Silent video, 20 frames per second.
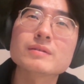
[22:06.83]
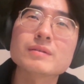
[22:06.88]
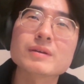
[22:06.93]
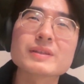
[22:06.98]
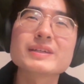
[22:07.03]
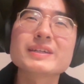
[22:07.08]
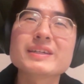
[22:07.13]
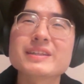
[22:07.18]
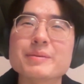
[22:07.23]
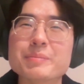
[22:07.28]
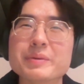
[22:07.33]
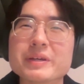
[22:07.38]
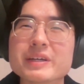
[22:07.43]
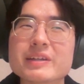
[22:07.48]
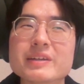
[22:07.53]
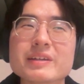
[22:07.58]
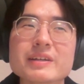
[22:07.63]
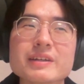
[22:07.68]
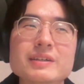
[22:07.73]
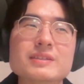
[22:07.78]
Well, I think in the
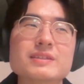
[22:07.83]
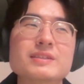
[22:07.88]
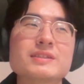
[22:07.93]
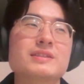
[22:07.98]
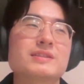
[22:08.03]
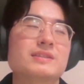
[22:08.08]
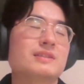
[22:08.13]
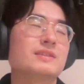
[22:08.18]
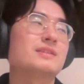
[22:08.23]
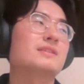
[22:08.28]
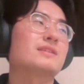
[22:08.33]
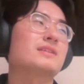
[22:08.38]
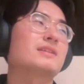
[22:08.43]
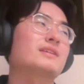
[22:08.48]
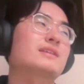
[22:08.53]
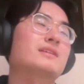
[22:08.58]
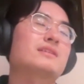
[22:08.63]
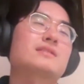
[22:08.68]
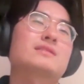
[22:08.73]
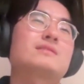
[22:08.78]
beginning, it's
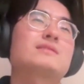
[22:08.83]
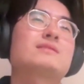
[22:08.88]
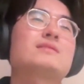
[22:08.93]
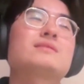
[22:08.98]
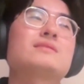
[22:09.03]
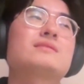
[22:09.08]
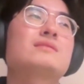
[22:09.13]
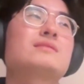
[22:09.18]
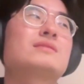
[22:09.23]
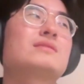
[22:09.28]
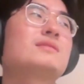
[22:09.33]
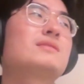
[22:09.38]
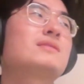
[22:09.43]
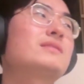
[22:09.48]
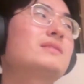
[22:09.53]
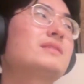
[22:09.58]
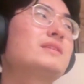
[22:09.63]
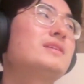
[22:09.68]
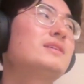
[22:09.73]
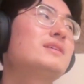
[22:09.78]
like
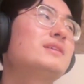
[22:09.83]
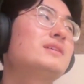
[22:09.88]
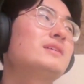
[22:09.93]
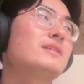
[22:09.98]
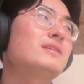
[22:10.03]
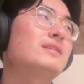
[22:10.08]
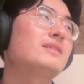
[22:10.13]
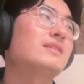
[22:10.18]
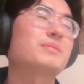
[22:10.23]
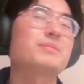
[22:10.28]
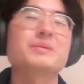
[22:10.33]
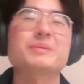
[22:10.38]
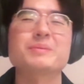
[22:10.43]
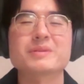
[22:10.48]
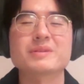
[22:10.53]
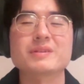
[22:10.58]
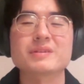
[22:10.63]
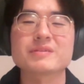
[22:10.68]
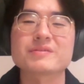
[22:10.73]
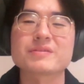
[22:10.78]
a lot of
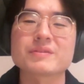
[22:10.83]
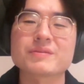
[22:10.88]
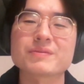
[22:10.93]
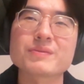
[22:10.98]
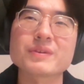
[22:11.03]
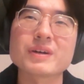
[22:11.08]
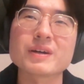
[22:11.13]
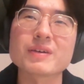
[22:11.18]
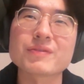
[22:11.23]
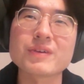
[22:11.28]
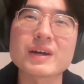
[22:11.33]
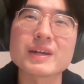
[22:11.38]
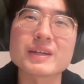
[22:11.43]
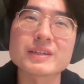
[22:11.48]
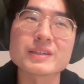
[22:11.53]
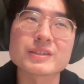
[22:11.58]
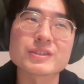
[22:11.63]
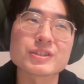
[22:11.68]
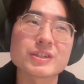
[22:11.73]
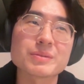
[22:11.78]
people think
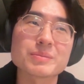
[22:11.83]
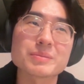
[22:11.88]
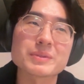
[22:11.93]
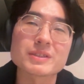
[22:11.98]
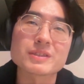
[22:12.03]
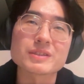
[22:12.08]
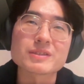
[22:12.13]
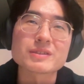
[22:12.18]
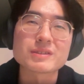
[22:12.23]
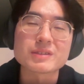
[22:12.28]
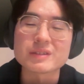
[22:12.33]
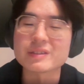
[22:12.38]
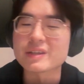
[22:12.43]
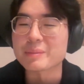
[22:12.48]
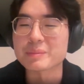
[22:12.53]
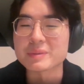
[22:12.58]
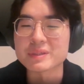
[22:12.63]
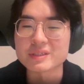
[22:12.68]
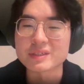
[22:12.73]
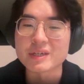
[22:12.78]
finding a job is a
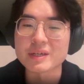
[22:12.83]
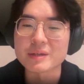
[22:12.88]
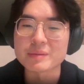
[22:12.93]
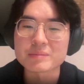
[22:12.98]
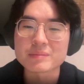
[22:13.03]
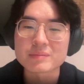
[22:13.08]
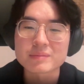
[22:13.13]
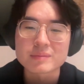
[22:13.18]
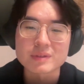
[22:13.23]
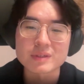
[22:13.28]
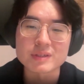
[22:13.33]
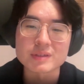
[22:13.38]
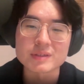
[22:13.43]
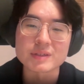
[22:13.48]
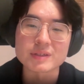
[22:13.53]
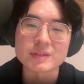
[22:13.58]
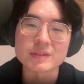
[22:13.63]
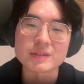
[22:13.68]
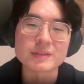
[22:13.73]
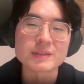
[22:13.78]
numbers game, and
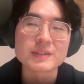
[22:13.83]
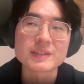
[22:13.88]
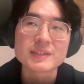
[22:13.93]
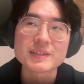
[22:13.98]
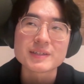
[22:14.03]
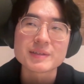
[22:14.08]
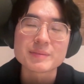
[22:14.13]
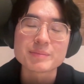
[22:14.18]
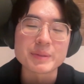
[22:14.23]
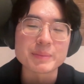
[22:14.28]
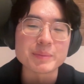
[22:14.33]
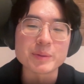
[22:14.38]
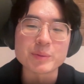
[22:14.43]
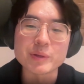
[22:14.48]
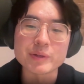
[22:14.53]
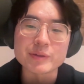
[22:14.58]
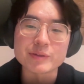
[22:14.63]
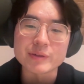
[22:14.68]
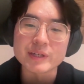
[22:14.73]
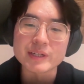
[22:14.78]
so people
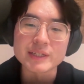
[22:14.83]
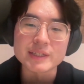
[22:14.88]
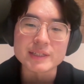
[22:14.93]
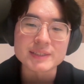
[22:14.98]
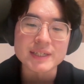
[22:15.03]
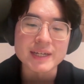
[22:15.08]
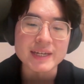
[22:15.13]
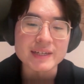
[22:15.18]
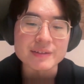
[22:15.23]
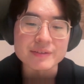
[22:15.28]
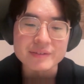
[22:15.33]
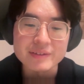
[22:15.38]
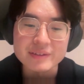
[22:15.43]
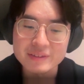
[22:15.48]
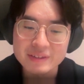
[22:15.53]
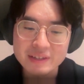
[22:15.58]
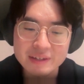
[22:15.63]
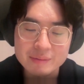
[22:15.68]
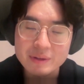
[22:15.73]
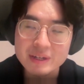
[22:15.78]
won't really
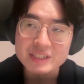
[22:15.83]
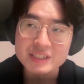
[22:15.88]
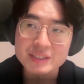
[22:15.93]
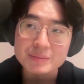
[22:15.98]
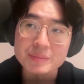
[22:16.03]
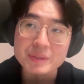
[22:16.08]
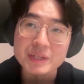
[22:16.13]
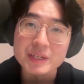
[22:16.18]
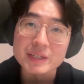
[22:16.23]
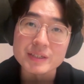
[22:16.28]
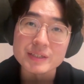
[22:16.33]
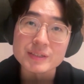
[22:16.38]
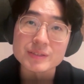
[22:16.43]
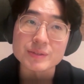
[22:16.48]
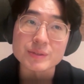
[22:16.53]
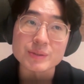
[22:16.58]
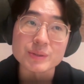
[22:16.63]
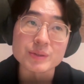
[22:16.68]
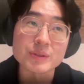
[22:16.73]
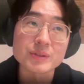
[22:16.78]
tailor their
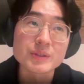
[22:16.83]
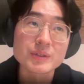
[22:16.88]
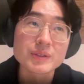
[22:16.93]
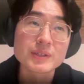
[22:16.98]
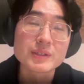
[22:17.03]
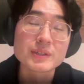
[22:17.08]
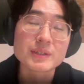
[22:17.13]
resumes or